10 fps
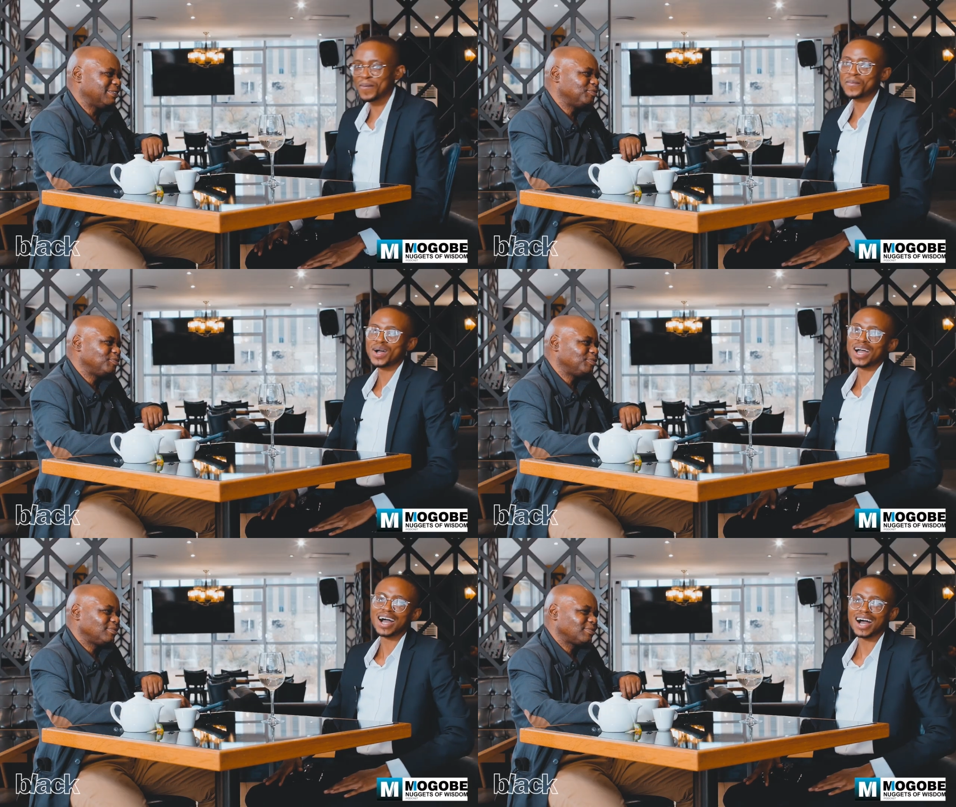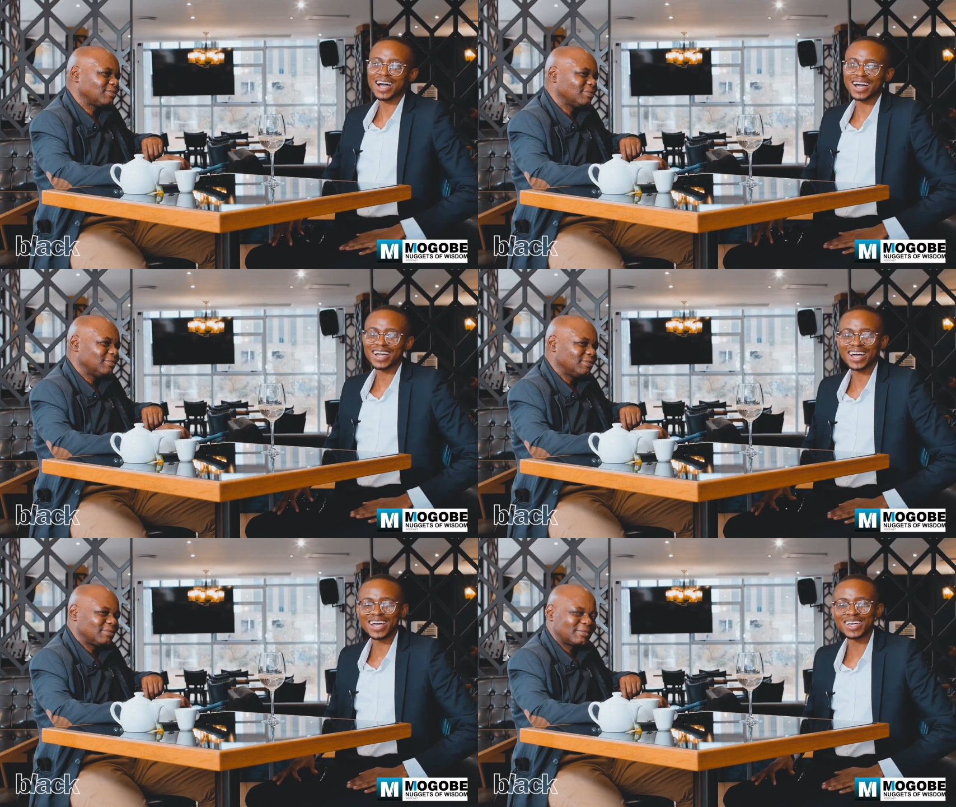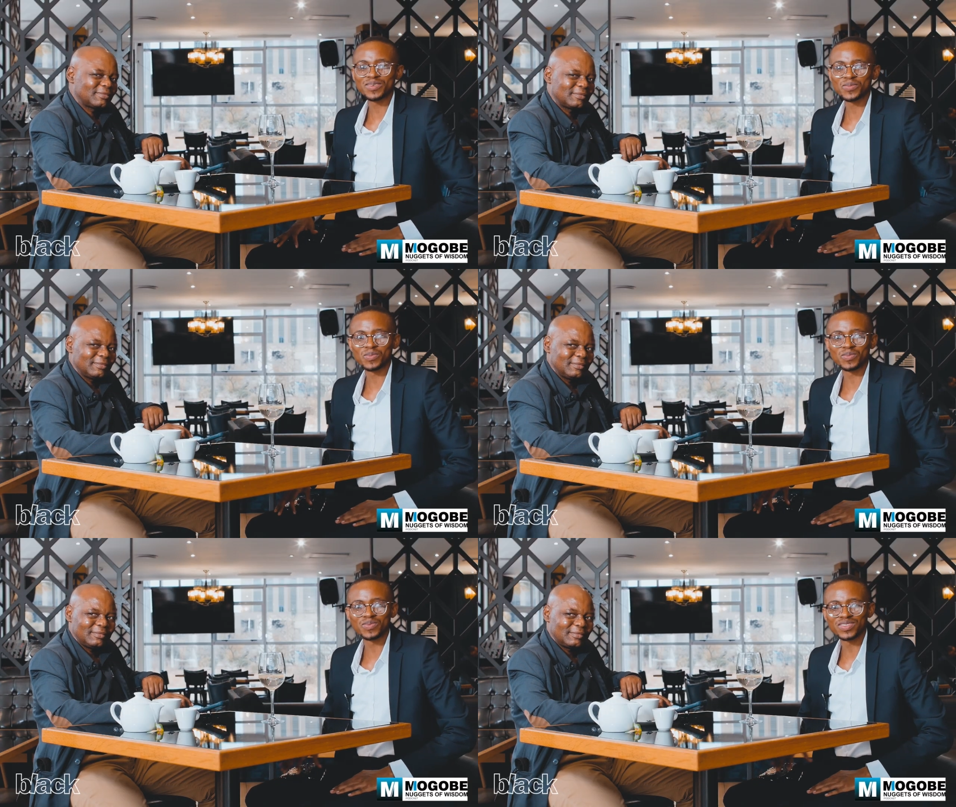Speaker 1: Um, I, I
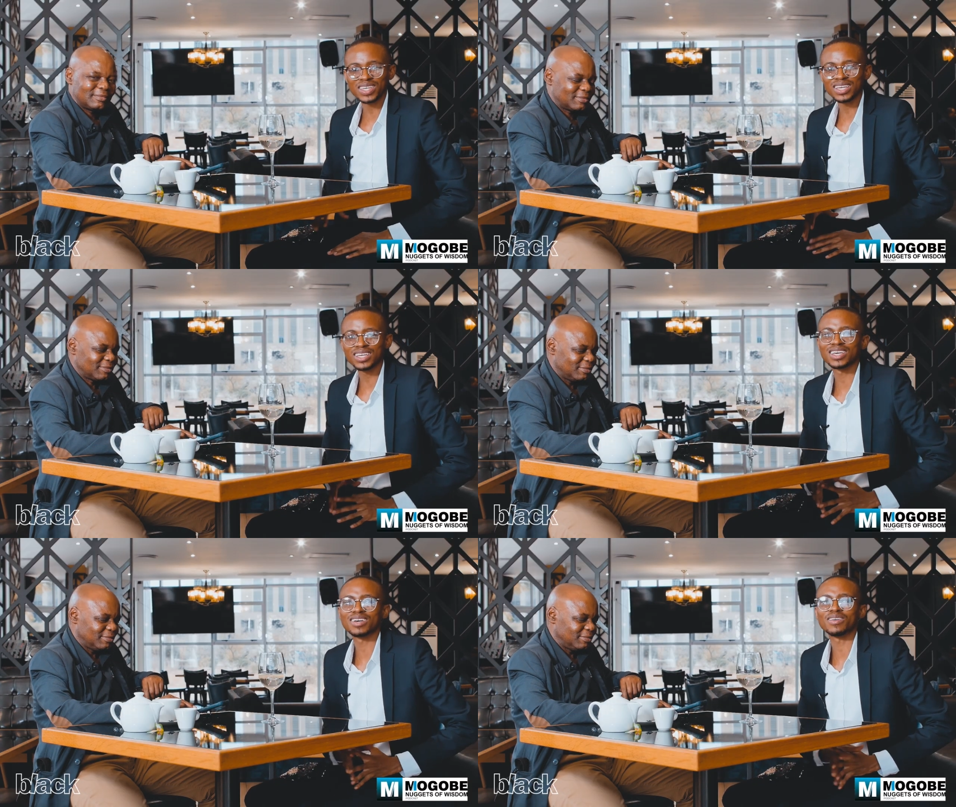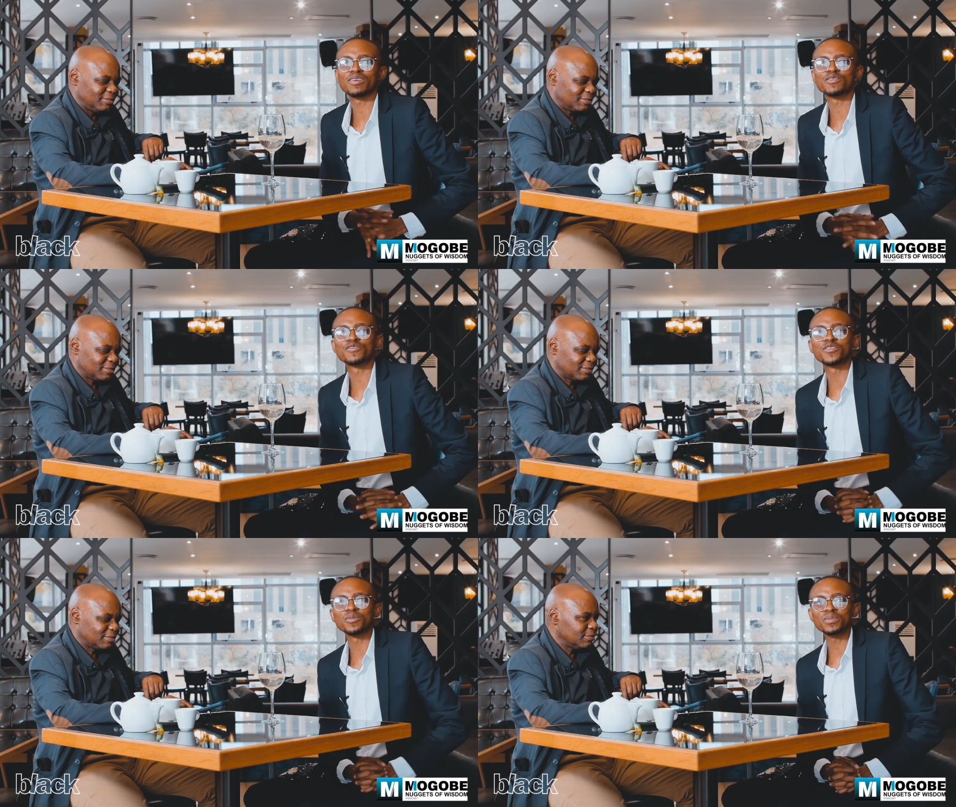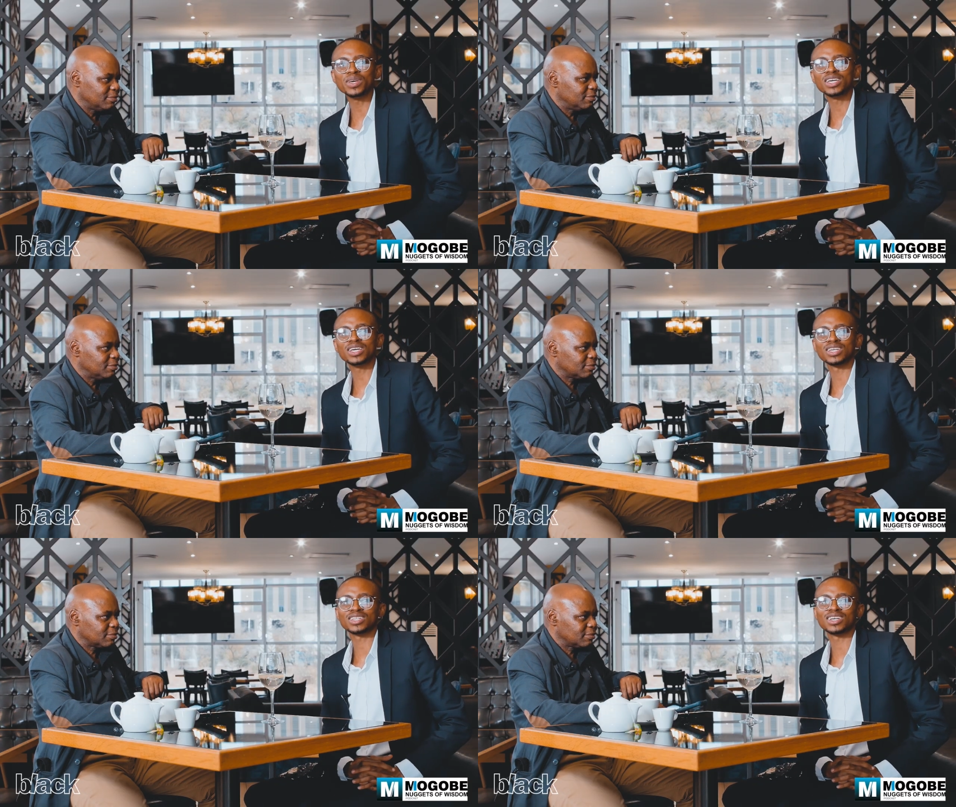think for
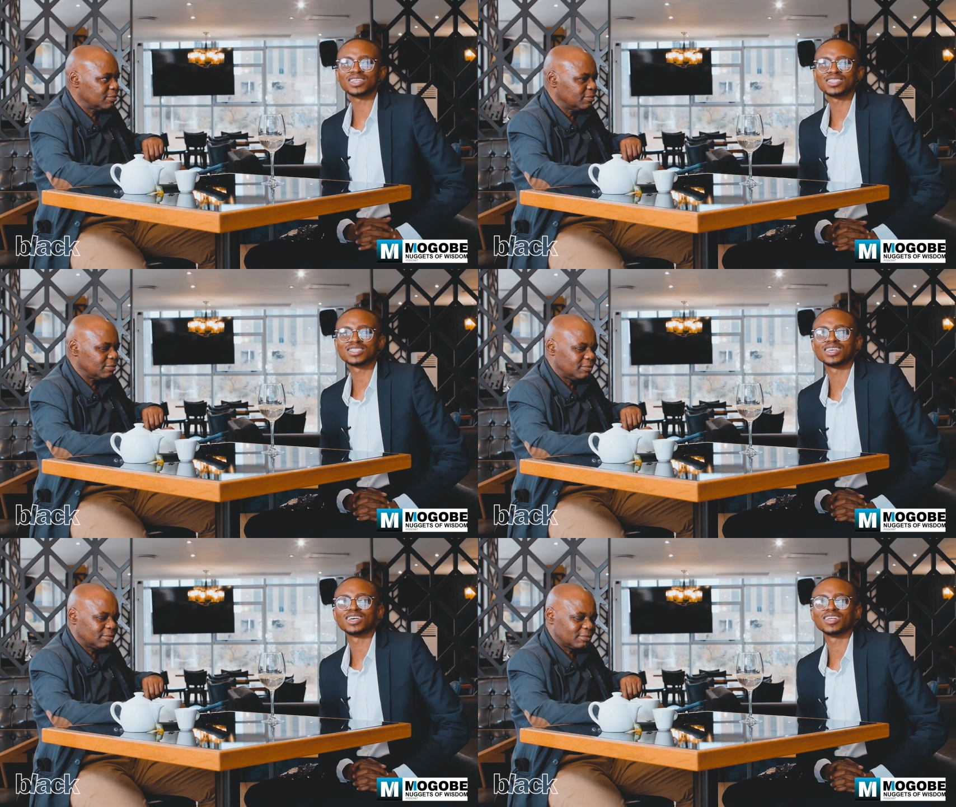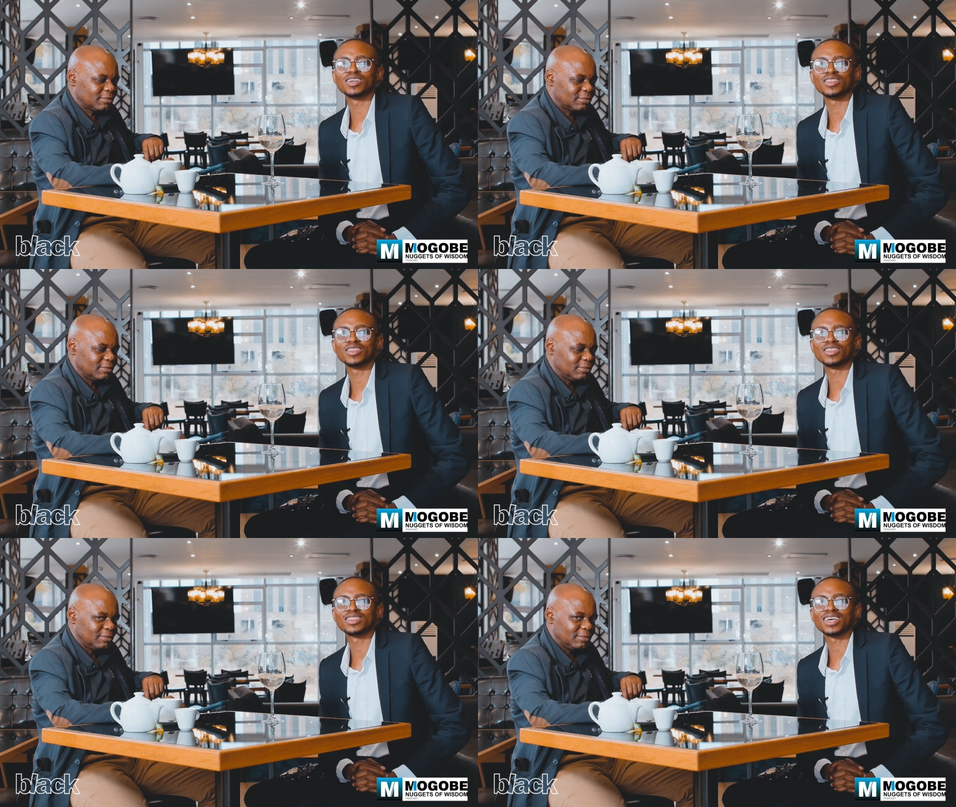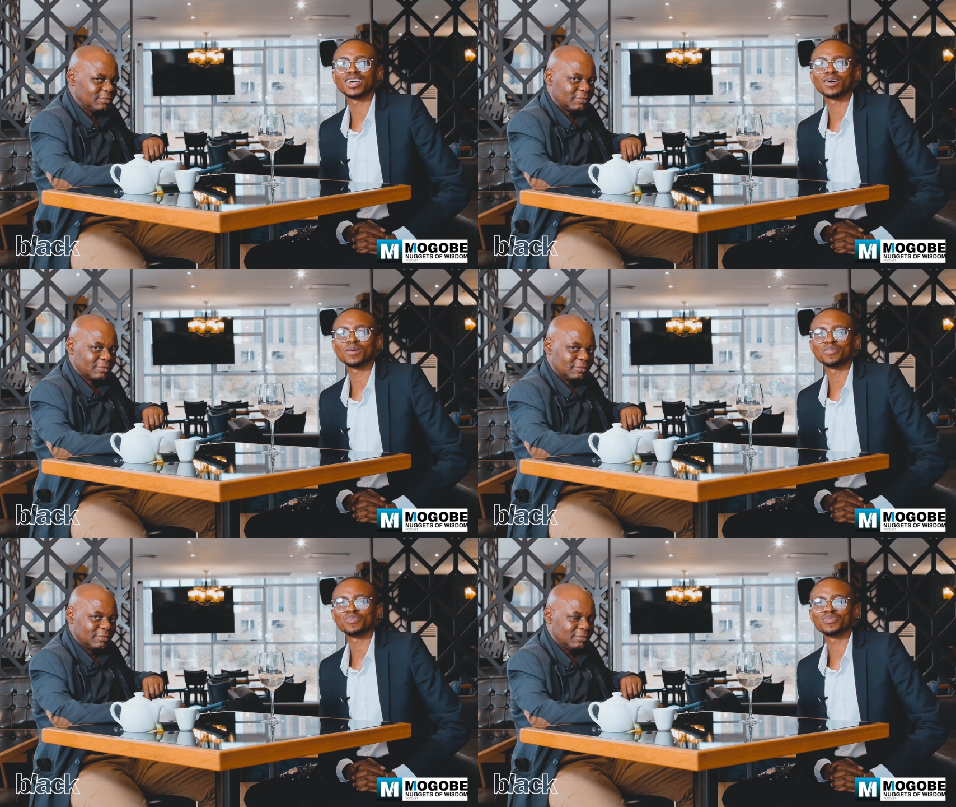me, it's the
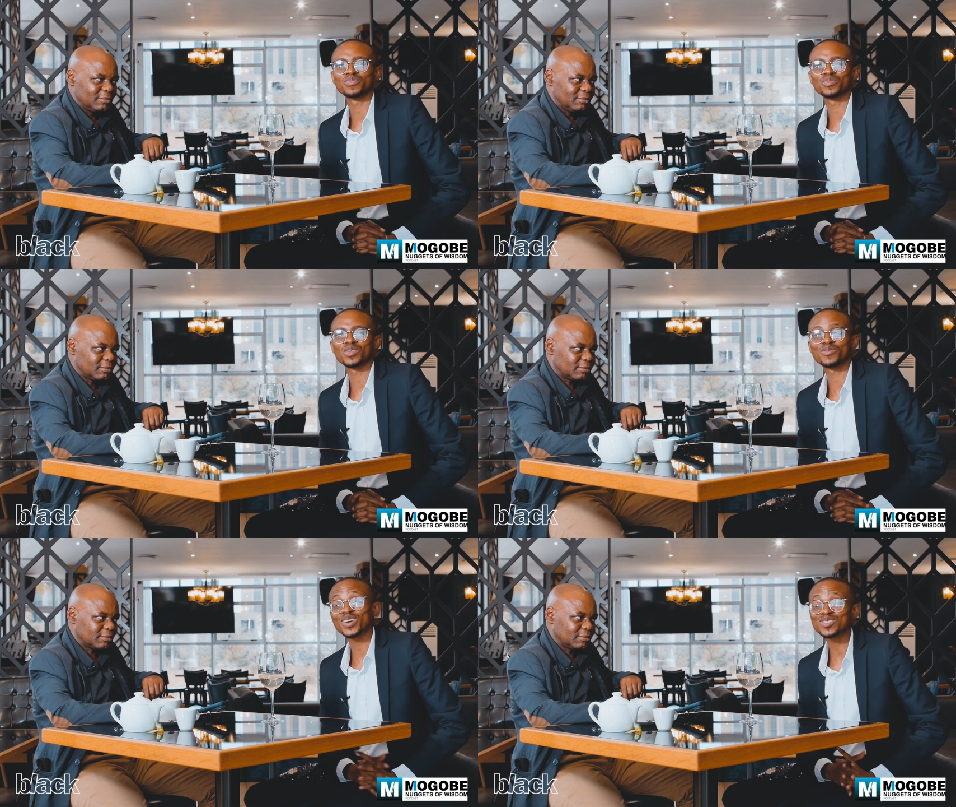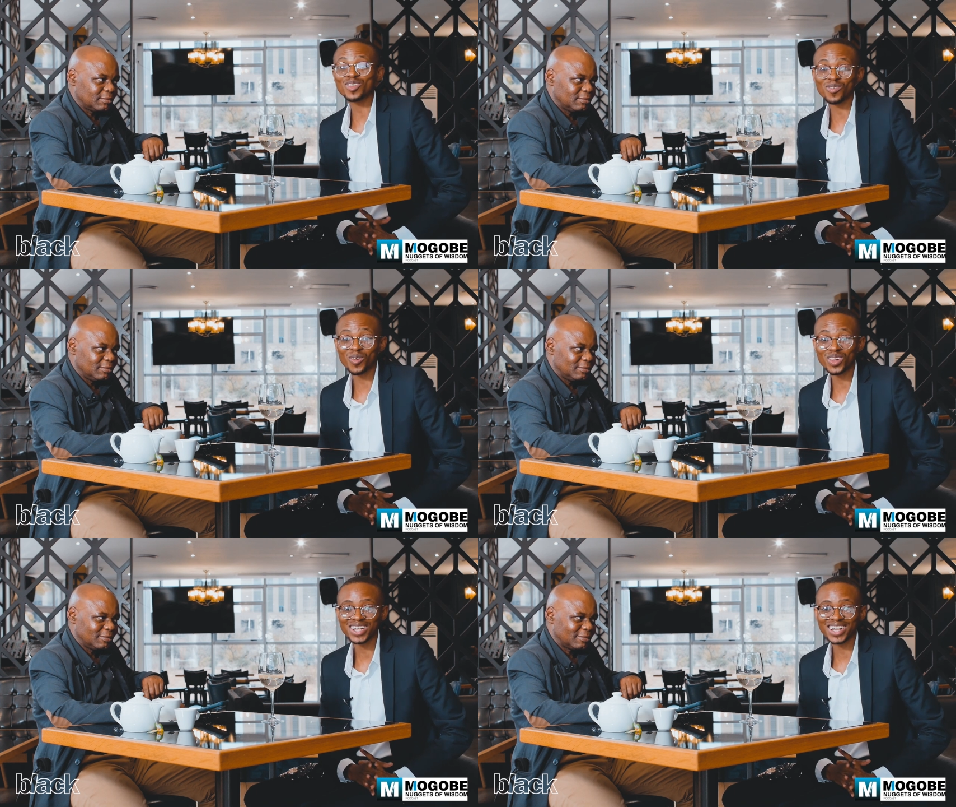um, first of all,